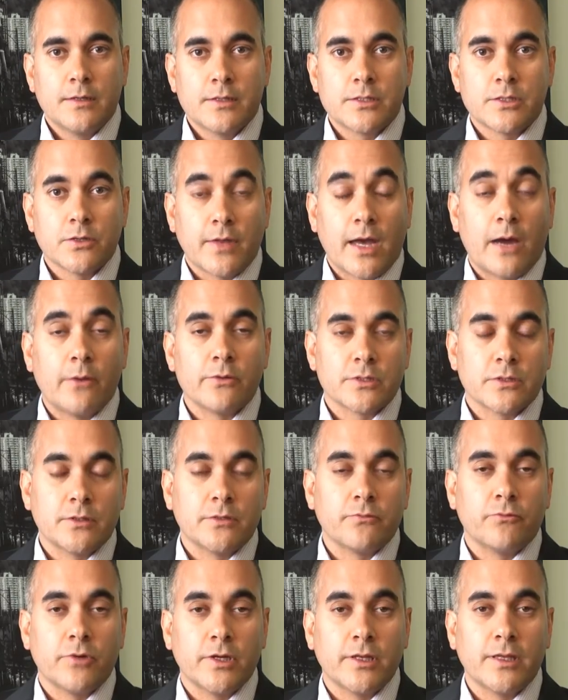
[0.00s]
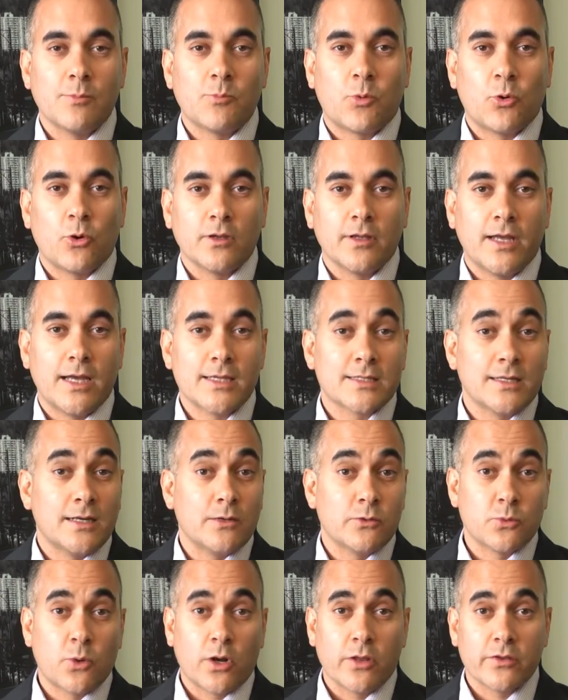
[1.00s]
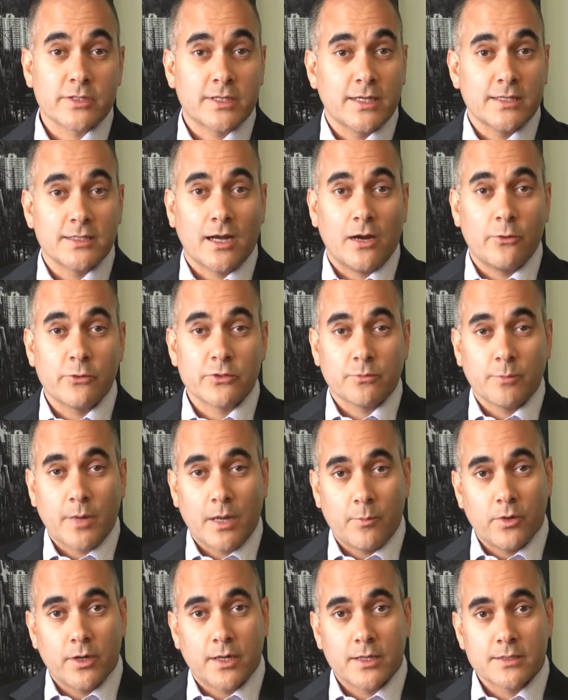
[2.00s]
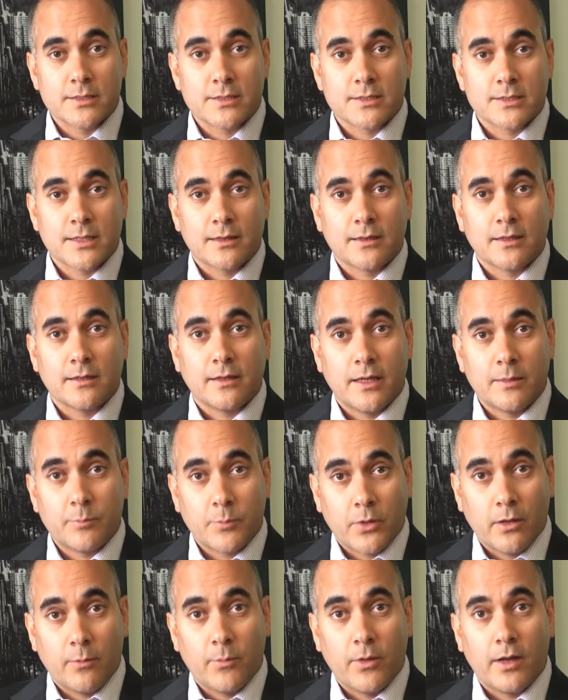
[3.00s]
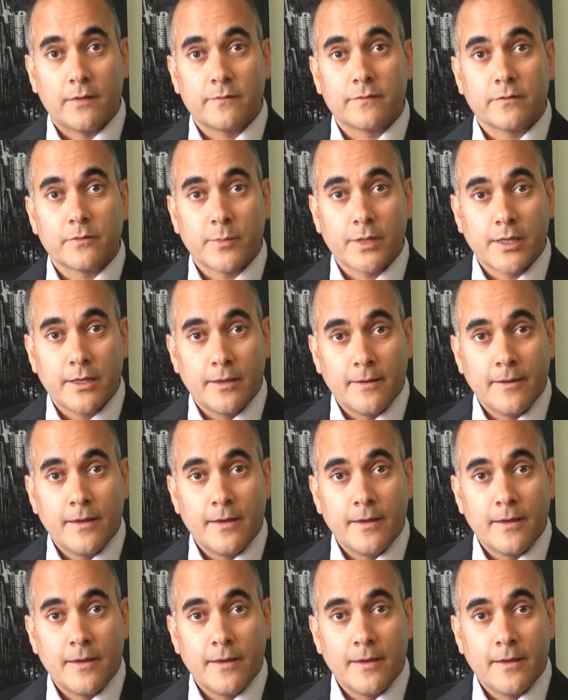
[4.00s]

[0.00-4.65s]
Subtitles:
So that was a really important lesson. It was one of those things I always remember because it set the light bulb off for me.